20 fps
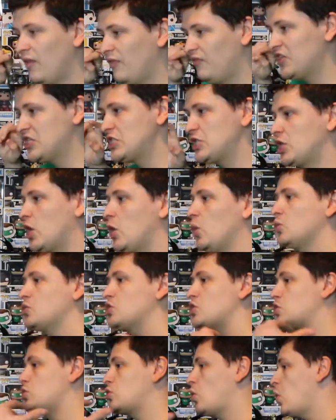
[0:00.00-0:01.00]
This whole
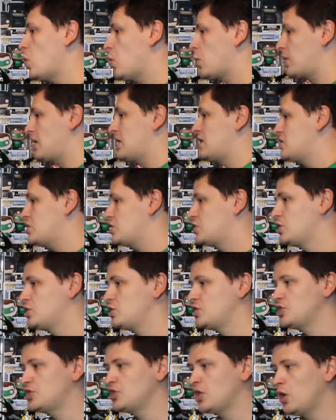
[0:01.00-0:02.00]
story is
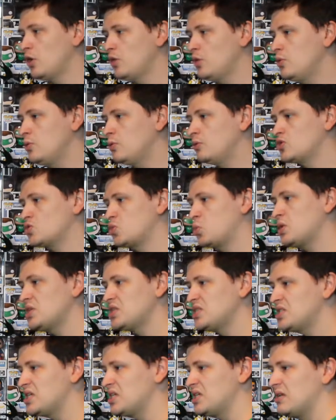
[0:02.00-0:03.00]
just so
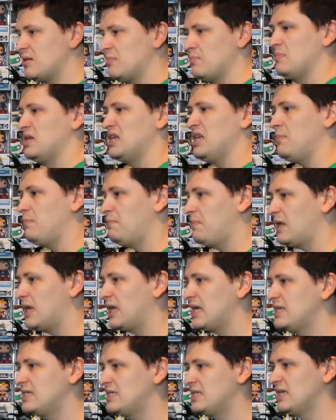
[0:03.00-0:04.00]
twisted and
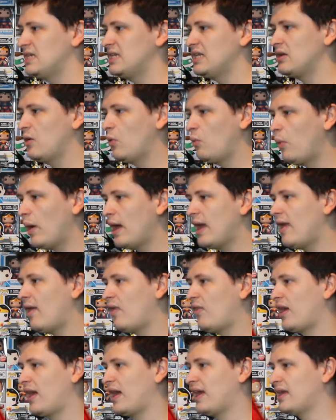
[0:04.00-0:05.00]
manipulated in a way
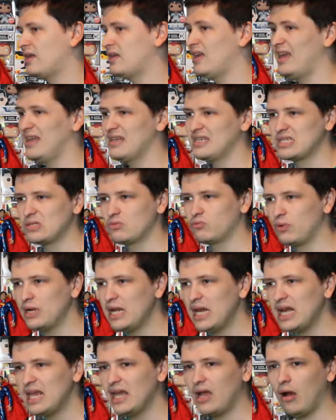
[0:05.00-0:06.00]
that it's
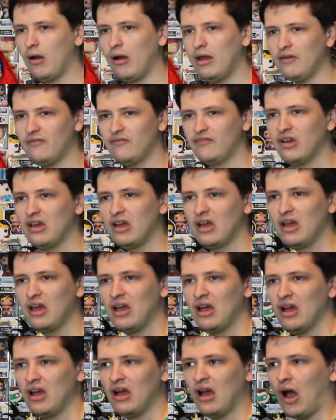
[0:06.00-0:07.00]
really kind of
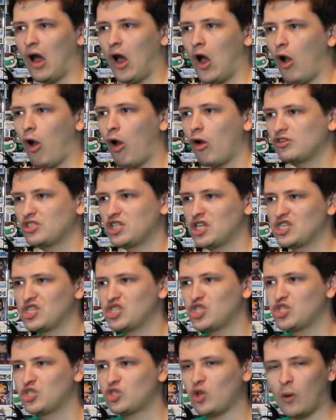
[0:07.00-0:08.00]
hard to
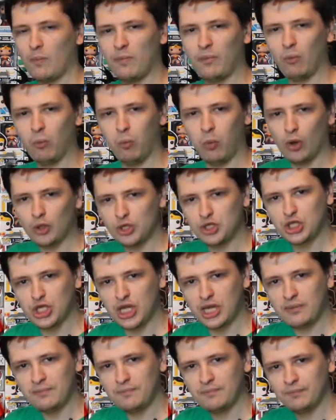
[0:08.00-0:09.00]
stop
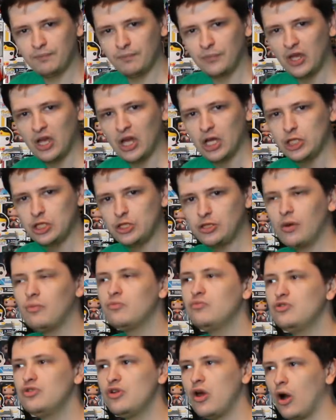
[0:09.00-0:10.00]
watching. You
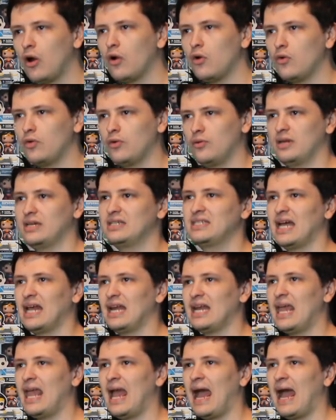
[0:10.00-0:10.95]
don't know exactly